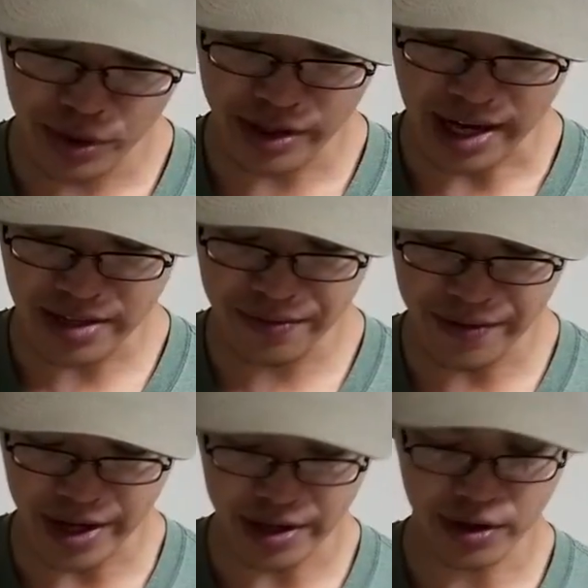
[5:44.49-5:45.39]
you can actually
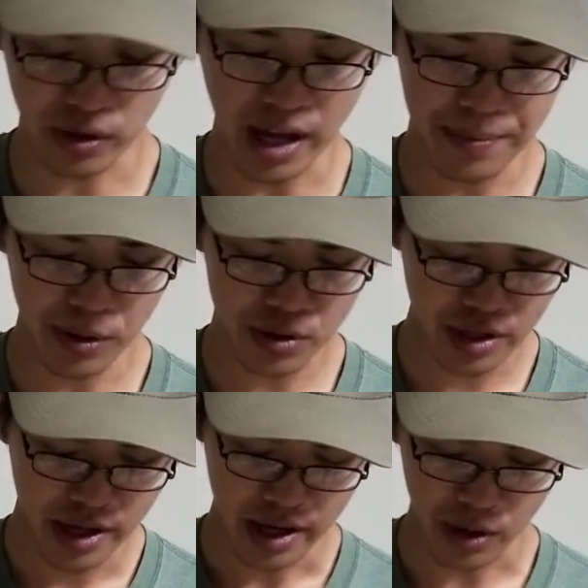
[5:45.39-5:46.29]
fit your lipos,
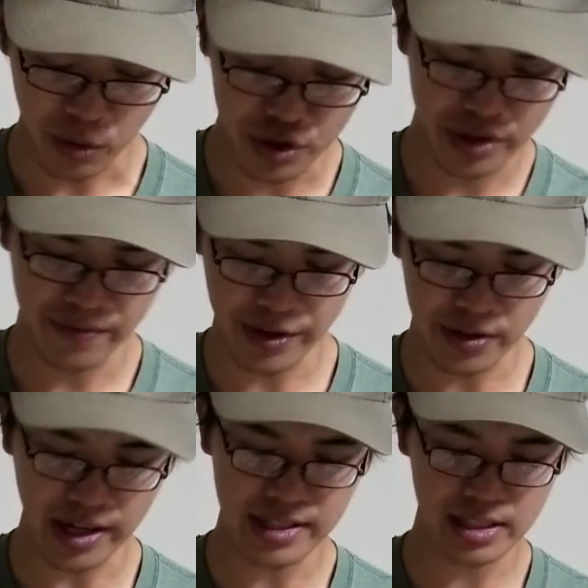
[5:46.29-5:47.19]
and of course you can fit your
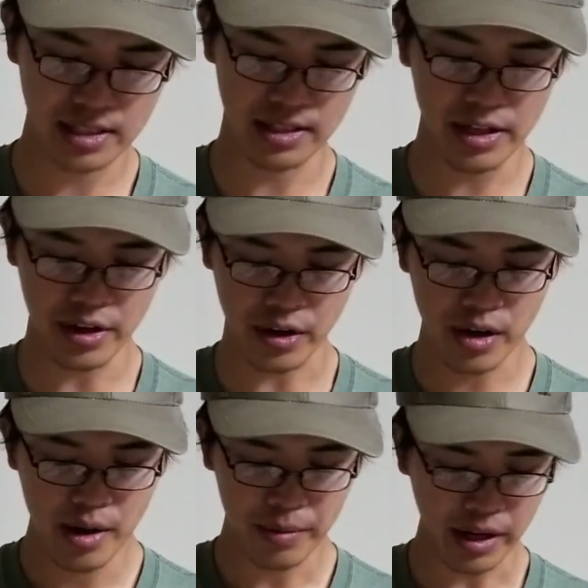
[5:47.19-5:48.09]
9.6s in here,
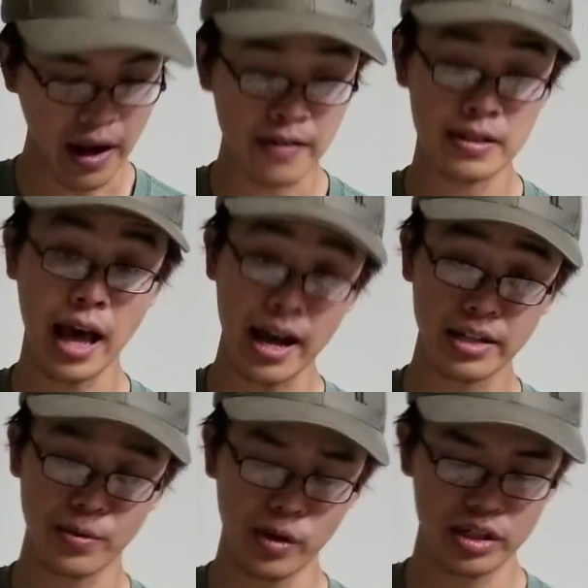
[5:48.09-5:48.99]
but I was
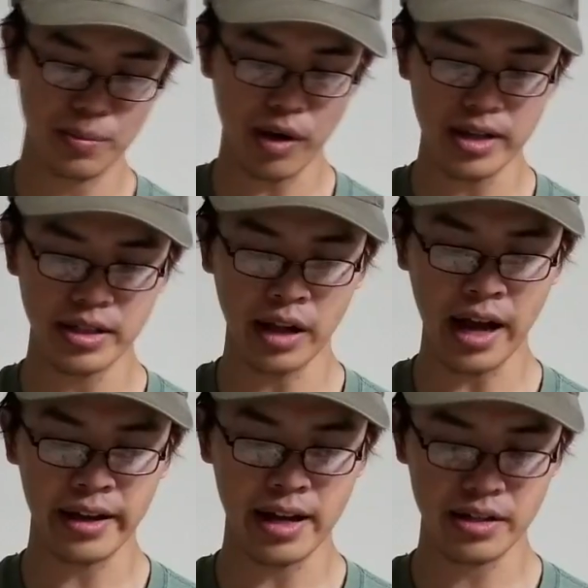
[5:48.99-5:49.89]
actually really surprised that I
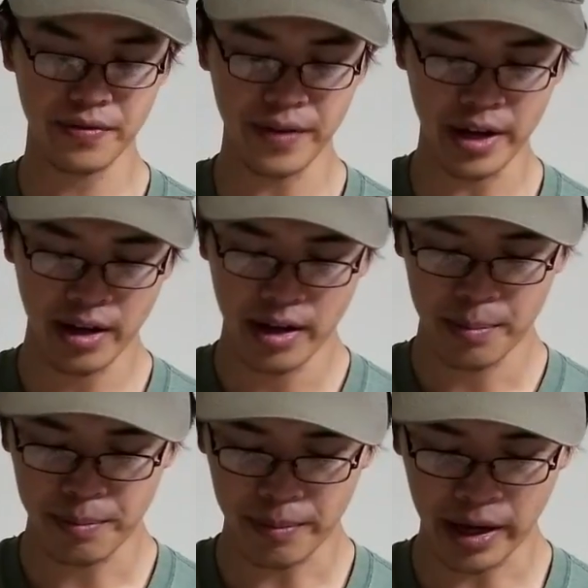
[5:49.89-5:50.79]
can actually fit
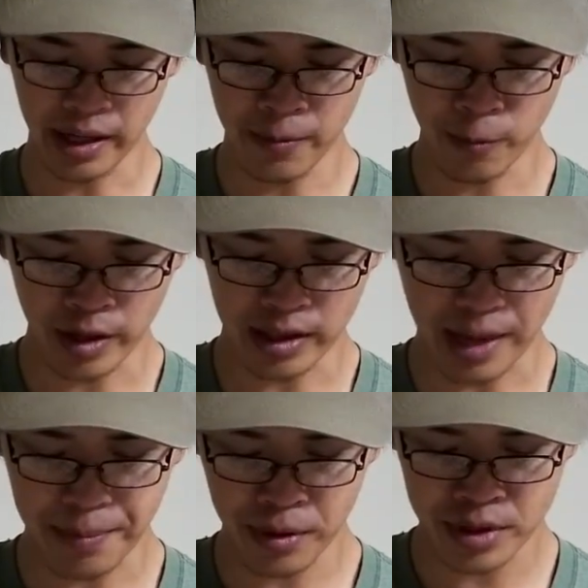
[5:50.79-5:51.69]
my 11.1
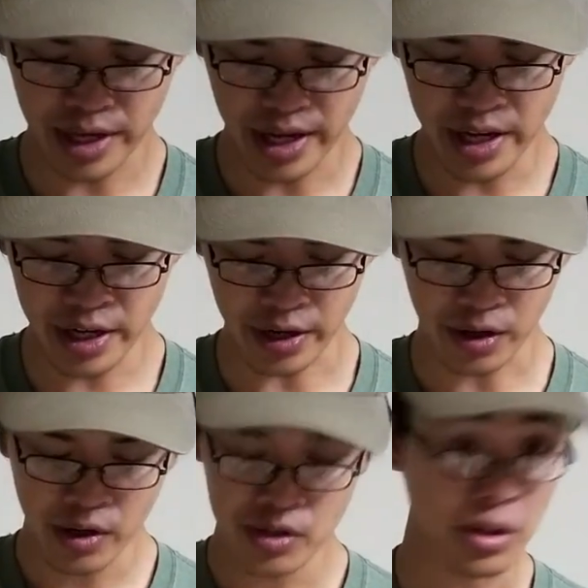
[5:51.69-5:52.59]
lipos in here.
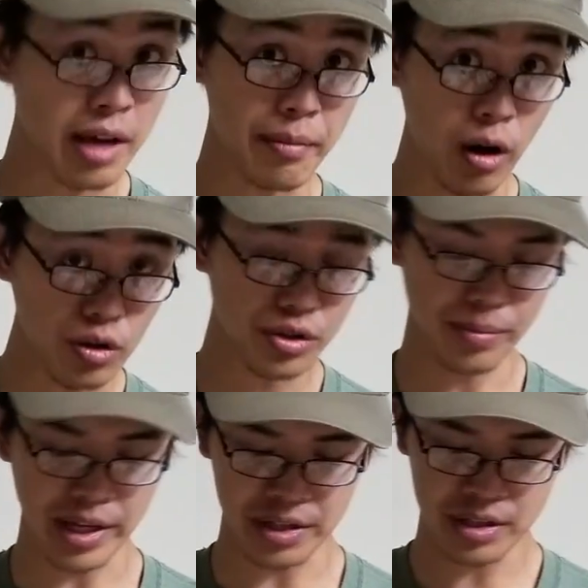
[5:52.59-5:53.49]
So that also
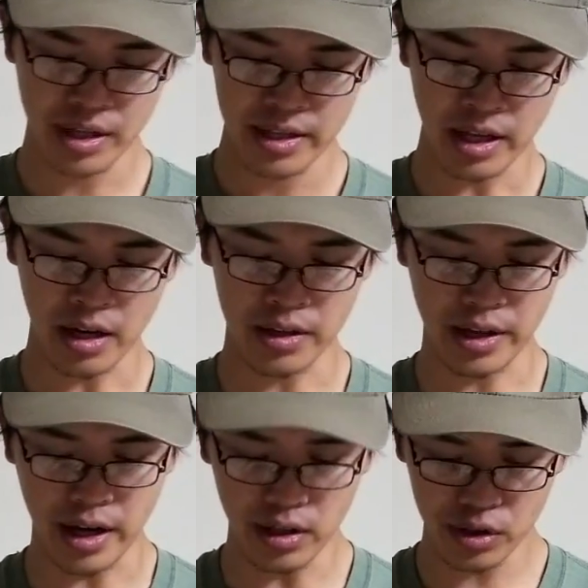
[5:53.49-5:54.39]
means that on the
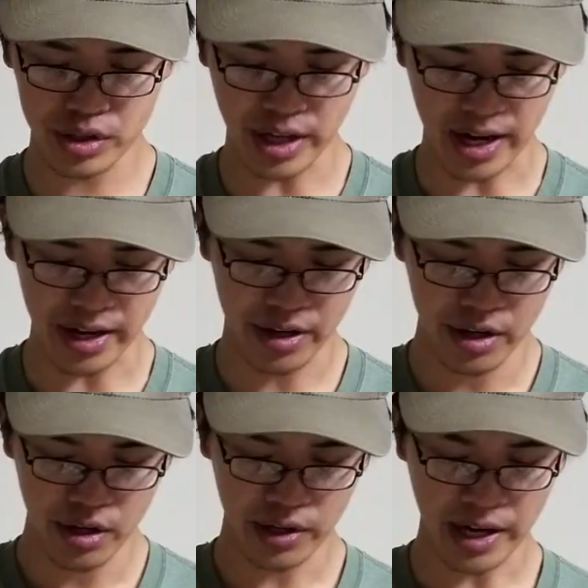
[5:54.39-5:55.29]
other side
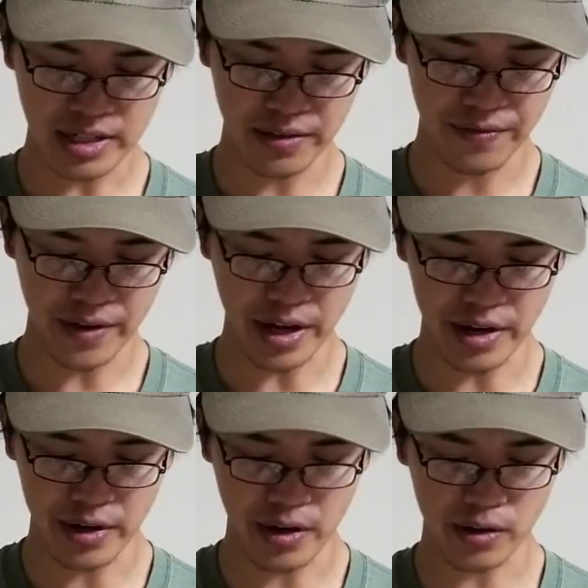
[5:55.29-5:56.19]
you can actually fit
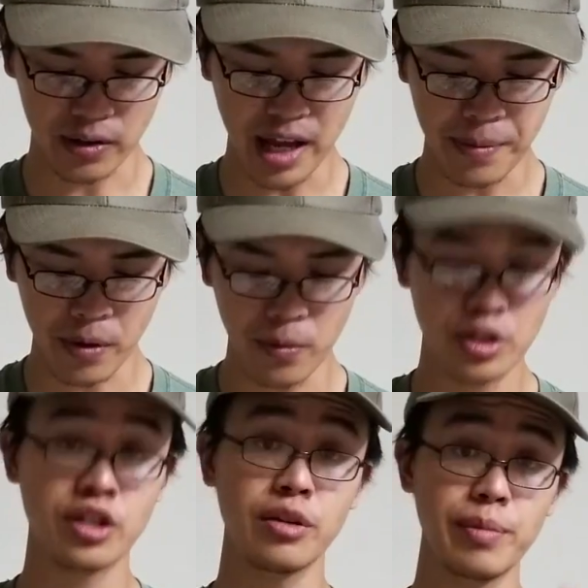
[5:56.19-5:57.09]
your other lipo,
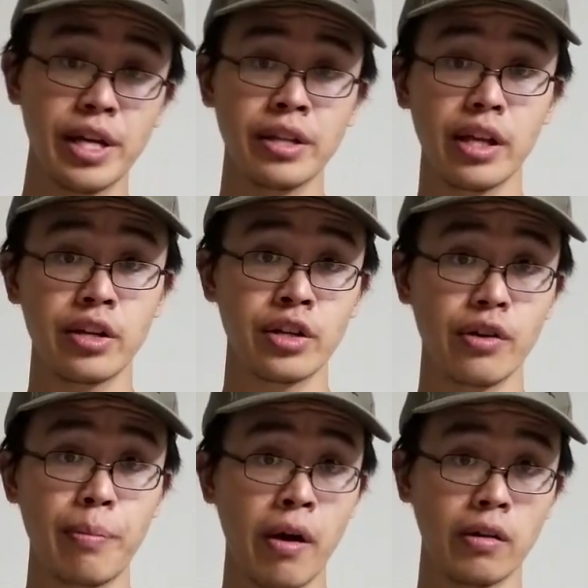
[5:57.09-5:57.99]
which could mean that you can do
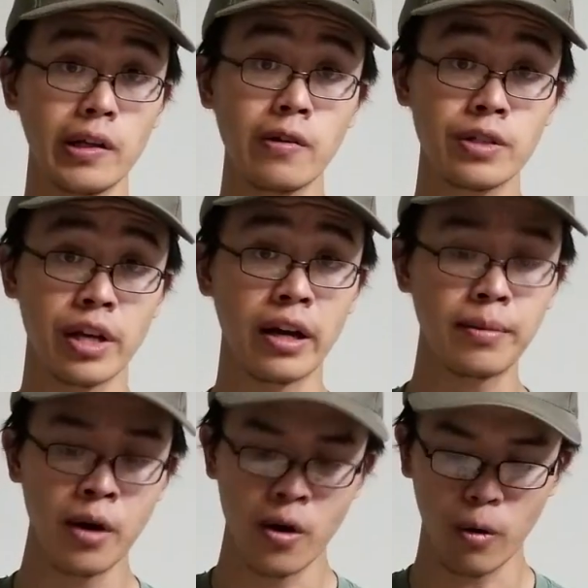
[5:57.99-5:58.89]
a parallel
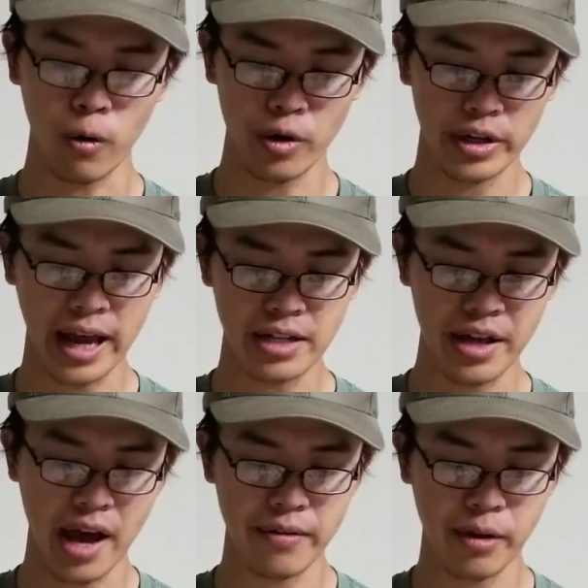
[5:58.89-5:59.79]
setup, or you could actually have your